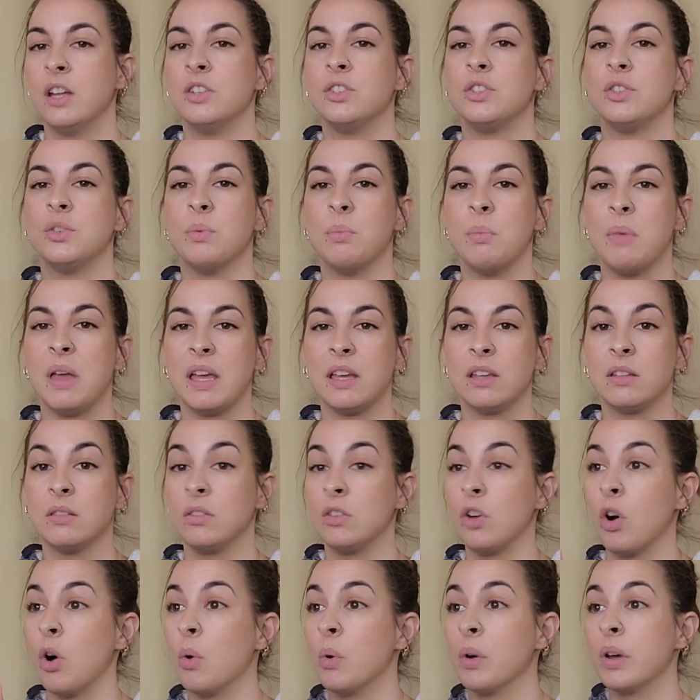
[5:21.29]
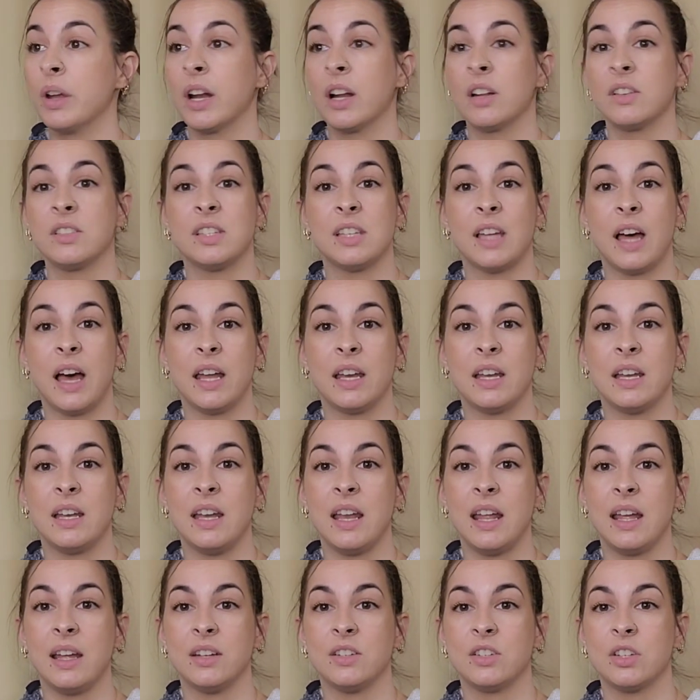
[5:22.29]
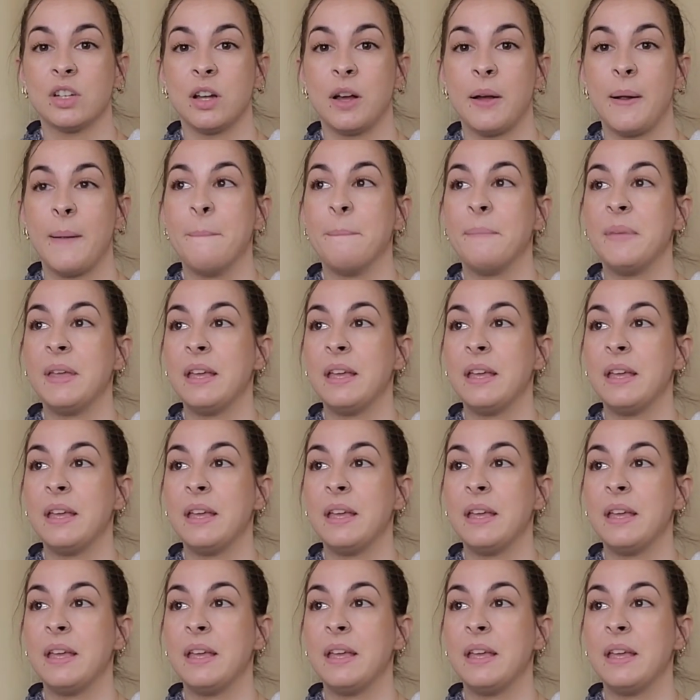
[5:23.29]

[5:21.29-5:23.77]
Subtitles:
to make going outside in nature and